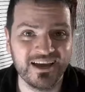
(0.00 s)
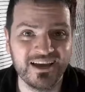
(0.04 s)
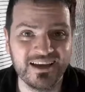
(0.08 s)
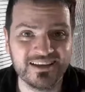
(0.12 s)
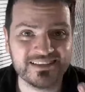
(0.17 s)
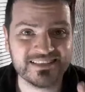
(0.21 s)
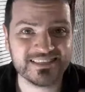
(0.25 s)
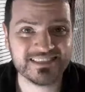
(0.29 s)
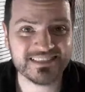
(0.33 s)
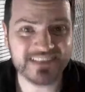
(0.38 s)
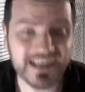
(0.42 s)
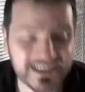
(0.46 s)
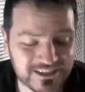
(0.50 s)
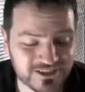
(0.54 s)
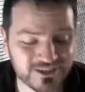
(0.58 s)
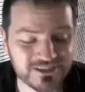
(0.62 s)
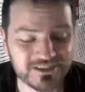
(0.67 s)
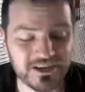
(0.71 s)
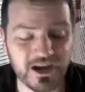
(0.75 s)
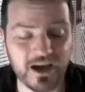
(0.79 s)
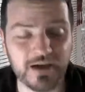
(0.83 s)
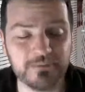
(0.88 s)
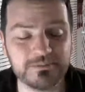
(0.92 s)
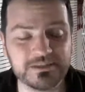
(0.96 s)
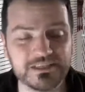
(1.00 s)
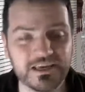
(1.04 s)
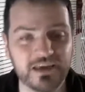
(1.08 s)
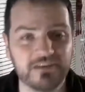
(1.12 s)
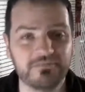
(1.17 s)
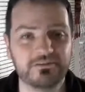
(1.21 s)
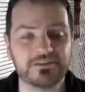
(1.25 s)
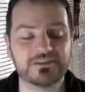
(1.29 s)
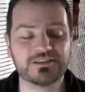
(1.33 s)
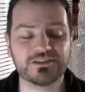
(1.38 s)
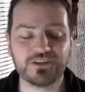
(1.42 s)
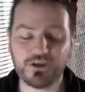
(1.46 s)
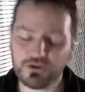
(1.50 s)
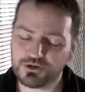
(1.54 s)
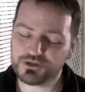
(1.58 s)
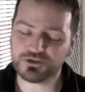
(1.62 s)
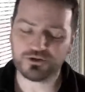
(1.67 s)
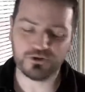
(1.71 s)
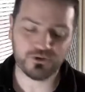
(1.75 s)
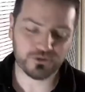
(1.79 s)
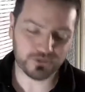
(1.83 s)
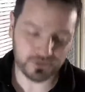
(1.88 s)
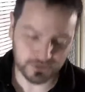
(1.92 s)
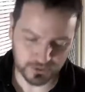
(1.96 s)
Such a time saver,
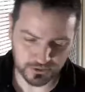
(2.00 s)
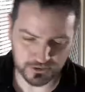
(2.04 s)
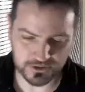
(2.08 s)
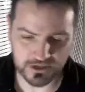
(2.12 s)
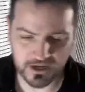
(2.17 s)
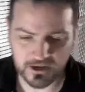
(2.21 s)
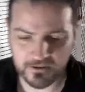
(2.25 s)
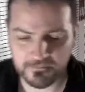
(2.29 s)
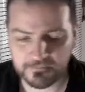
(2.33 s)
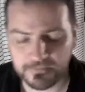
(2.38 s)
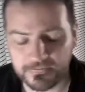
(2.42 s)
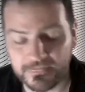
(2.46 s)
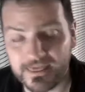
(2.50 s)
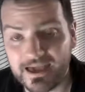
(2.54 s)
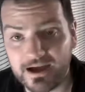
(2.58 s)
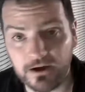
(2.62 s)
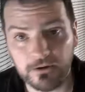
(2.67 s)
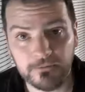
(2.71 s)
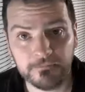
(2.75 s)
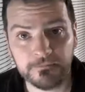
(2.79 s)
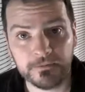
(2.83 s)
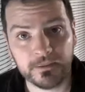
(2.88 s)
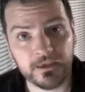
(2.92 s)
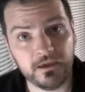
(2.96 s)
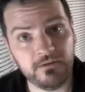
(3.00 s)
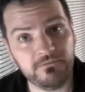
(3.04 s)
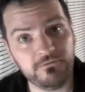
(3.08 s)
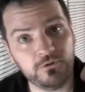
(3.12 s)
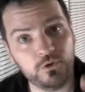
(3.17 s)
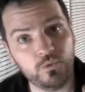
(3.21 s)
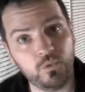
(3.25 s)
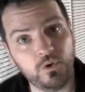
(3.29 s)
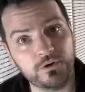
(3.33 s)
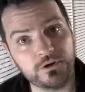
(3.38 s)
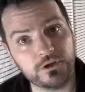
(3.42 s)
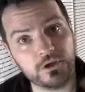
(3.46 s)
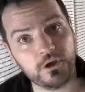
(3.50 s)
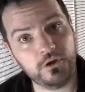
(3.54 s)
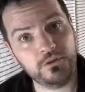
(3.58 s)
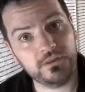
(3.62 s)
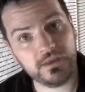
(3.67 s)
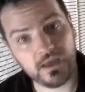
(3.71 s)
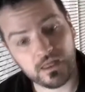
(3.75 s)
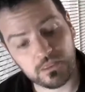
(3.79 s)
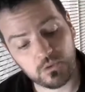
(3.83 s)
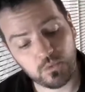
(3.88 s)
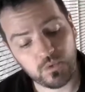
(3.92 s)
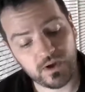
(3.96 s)
so good. Now, if you want to go the
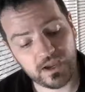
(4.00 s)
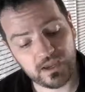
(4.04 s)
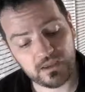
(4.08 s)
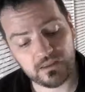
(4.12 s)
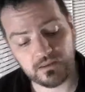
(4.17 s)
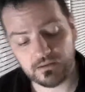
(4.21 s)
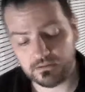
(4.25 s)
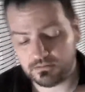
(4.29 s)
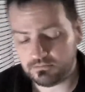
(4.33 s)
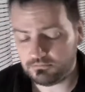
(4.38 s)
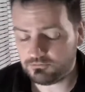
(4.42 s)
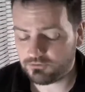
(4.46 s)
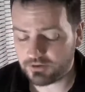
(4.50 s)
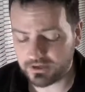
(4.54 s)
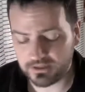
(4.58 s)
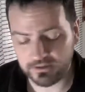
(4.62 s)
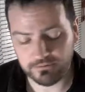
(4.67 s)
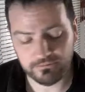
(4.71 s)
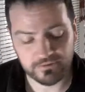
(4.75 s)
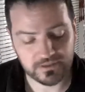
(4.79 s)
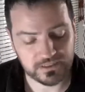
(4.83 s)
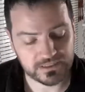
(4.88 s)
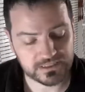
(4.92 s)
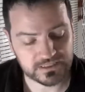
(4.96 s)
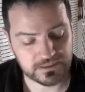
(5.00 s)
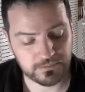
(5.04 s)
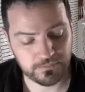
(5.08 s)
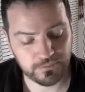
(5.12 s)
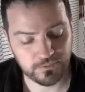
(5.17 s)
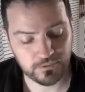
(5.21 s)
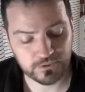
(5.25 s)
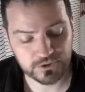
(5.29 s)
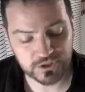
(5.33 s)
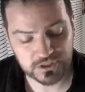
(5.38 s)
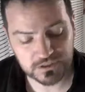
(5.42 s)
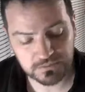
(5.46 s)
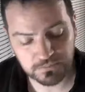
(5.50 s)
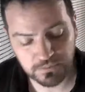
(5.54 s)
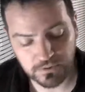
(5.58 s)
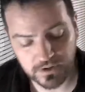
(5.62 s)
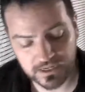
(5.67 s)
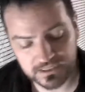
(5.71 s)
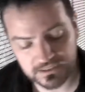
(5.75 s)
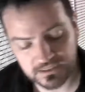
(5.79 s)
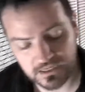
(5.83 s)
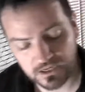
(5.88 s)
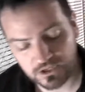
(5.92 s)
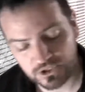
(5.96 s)
other way, really simple, just
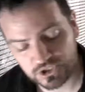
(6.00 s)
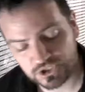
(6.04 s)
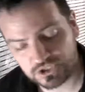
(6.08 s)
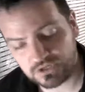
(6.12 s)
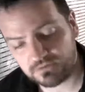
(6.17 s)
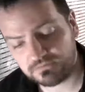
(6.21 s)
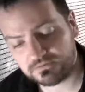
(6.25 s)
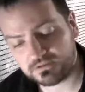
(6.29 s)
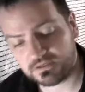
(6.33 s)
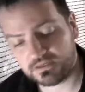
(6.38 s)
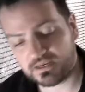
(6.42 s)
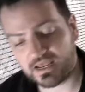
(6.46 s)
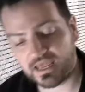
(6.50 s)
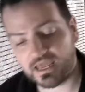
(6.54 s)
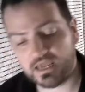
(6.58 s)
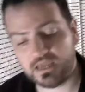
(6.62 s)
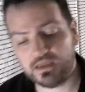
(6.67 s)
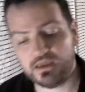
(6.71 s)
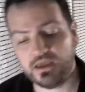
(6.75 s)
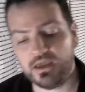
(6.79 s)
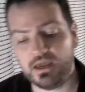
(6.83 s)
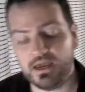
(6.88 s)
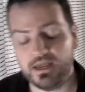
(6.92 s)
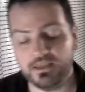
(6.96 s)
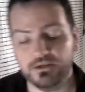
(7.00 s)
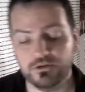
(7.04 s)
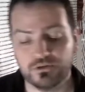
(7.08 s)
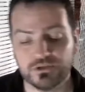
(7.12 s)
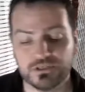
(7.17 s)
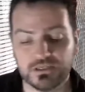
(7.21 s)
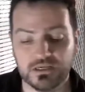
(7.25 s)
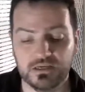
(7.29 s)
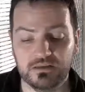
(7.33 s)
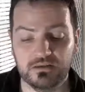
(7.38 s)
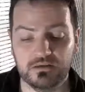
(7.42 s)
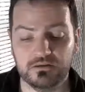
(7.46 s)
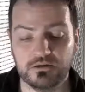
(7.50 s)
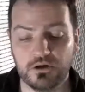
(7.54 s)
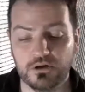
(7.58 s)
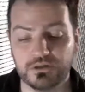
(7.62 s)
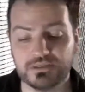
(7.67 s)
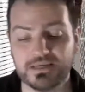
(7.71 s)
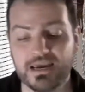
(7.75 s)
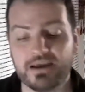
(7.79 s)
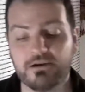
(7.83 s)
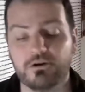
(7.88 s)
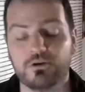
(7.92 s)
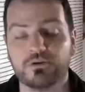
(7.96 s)
press Shift and A and you'll see that those
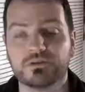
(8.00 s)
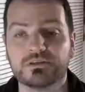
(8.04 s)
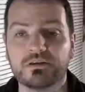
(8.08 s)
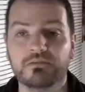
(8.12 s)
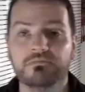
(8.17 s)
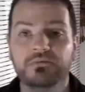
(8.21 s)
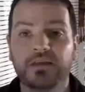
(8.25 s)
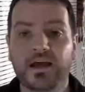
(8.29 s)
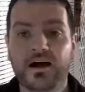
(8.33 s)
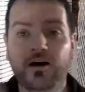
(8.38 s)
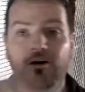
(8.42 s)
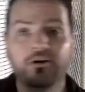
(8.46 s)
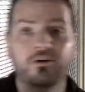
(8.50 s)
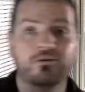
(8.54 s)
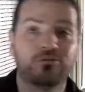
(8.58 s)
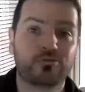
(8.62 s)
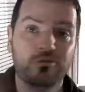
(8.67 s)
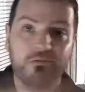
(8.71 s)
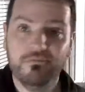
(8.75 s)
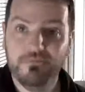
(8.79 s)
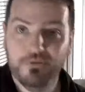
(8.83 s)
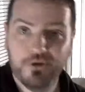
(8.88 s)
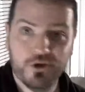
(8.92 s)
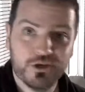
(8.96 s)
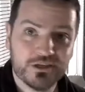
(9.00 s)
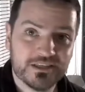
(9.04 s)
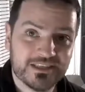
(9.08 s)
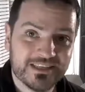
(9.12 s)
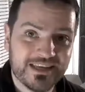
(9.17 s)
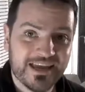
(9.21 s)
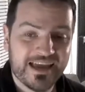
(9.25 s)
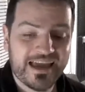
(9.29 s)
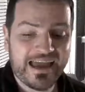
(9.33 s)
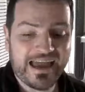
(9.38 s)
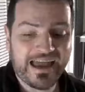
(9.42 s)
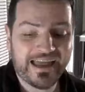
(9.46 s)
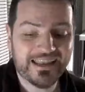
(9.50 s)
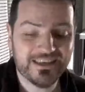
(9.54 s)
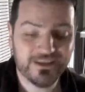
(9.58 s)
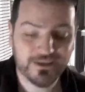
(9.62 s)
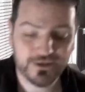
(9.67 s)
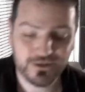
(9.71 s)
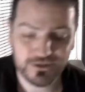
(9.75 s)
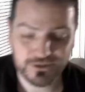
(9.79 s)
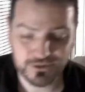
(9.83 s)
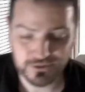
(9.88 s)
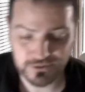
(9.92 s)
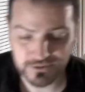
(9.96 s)
arrows have now reversed, and you
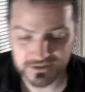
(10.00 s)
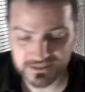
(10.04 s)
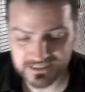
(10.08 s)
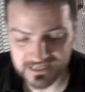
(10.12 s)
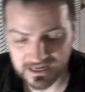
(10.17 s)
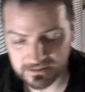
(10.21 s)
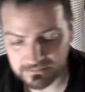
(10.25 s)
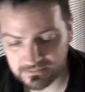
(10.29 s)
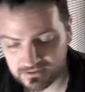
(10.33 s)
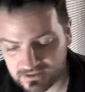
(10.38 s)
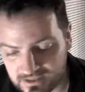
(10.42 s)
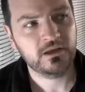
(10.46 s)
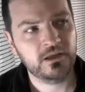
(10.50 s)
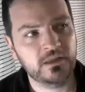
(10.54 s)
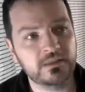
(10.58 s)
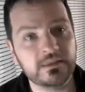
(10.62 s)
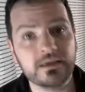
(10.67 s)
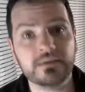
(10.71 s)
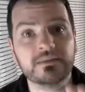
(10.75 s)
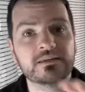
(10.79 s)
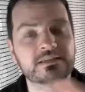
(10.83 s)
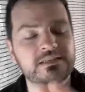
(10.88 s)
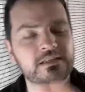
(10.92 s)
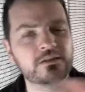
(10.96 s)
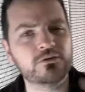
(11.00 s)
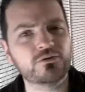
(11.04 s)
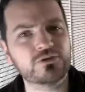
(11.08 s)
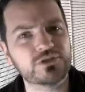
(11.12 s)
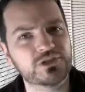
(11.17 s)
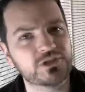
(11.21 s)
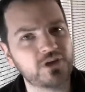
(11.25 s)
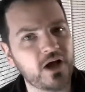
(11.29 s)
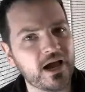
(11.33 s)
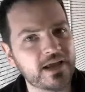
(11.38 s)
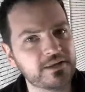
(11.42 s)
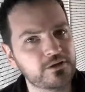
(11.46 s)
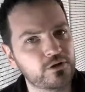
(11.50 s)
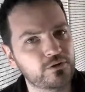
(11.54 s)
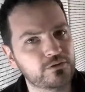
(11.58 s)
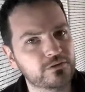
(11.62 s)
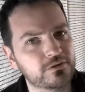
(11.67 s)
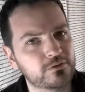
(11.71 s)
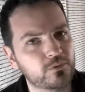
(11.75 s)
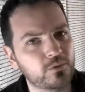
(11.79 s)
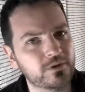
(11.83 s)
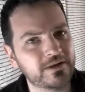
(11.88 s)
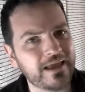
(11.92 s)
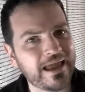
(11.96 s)
can do the same thing. Now there's a little side note that
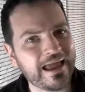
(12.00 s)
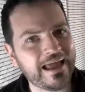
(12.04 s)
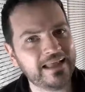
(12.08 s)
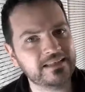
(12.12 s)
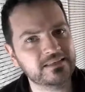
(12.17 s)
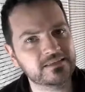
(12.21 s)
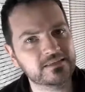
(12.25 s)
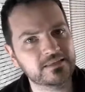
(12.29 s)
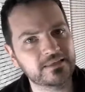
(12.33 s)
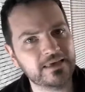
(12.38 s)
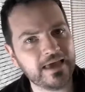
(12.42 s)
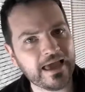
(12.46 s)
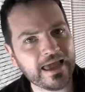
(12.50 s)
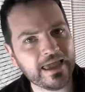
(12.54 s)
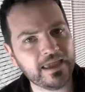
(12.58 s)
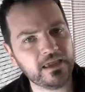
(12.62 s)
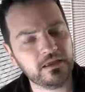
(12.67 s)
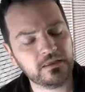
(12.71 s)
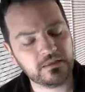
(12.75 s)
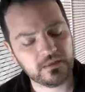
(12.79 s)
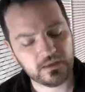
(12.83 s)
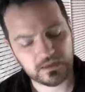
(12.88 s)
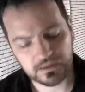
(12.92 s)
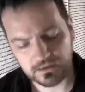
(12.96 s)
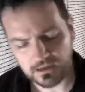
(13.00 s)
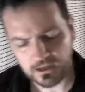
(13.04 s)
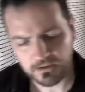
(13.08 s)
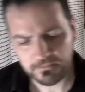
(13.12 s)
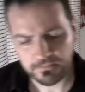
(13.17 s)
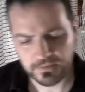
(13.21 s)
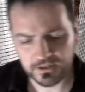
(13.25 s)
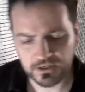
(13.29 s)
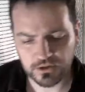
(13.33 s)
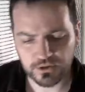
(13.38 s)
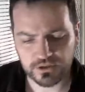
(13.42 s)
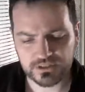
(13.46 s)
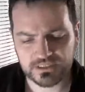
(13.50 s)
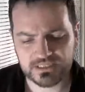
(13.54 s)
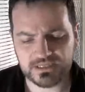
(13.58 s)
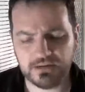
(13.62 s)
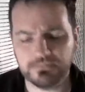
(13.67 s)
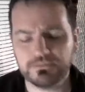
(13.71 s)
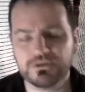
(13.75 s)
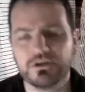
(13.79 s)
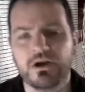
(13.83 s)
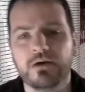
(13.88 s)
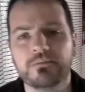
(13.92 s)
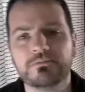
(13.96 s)
I want to add to the A thing, because
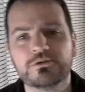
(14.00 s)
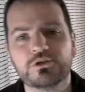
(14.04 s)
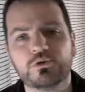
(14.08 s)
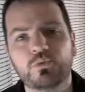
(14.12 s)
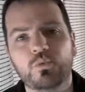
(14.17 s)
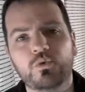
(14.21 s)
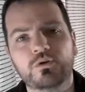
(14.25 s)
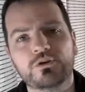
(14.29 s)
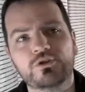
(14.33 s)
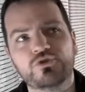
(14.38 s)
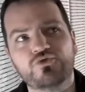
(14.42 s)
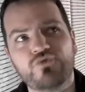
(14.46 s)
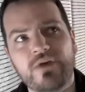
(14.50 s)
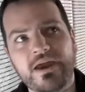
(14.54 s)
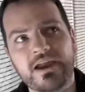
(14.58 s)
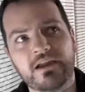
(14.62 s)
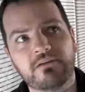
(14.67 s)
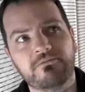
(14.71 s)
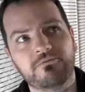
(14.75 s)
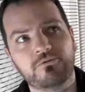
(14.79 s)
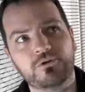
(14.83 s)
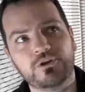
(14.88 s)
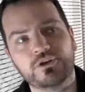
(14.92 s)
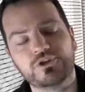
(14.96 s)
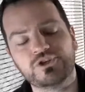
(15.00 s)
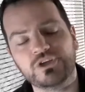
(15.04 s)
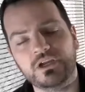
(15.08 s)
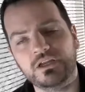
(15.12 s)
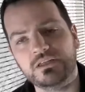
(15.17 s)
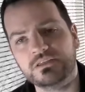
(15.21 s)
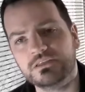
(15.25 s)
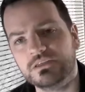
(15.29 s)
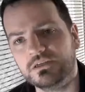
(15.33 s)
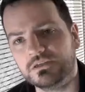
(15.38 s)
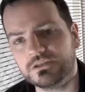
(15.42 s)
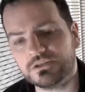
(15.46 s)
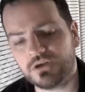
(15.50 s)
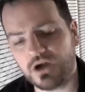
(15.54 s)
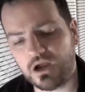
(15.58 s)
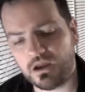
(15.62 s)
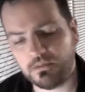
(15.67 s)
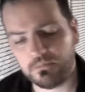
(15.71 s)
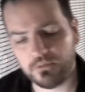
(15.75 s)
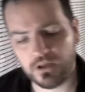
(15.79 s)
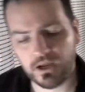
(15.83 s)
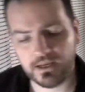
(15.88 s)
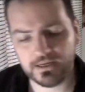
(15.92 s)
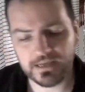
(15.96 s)
sometimes you want to drag footage into your
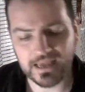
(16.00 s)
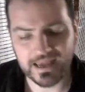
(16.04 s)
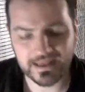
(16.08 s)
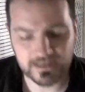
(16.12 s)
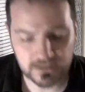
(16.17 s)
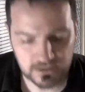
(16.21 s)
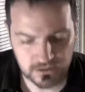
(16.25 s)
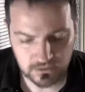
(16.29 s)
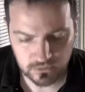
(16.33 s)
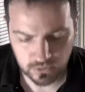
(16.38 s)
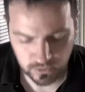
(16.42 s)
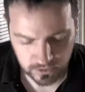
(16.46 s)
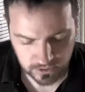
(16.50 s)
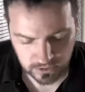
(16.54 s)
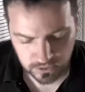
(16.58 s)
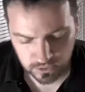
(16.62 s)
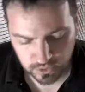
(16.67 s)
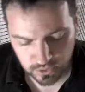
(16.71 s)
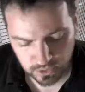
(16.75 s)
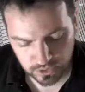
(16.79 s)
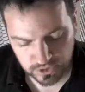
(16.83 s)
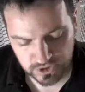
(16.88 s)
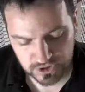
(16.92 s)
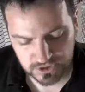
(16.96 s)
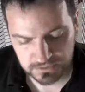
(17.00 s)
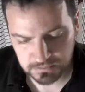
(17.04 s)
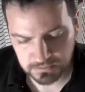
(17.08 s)
timeline, and look, you could just